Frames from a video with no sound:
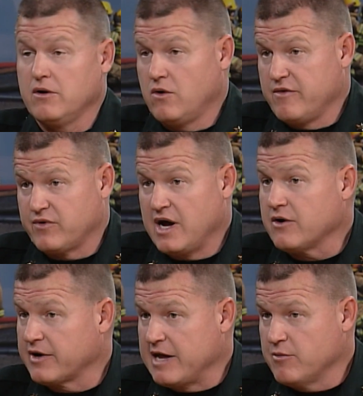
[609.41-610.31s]
oh, I forgot
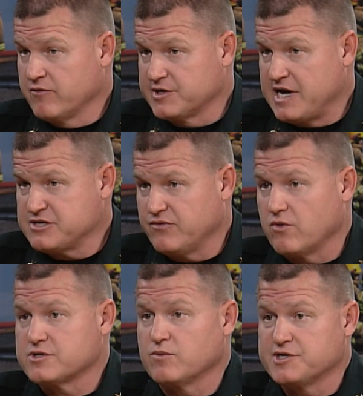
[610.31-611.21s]
our Game Over Task
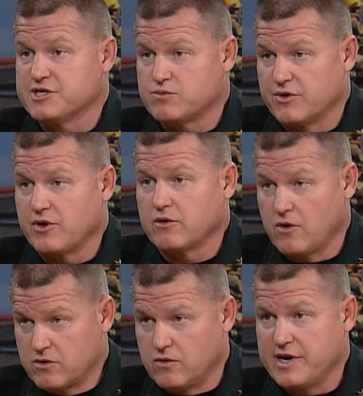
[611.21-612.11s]
Force, which is with our
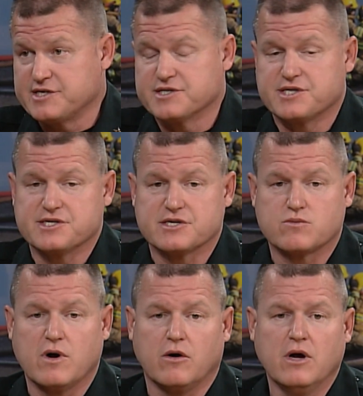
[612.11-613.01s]
local agencies as
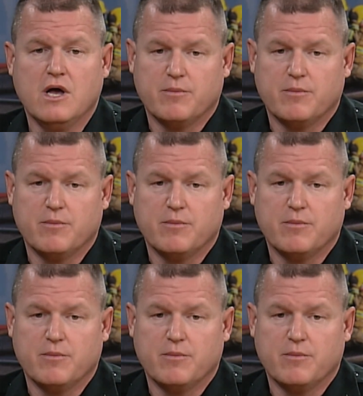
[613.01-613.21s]
well.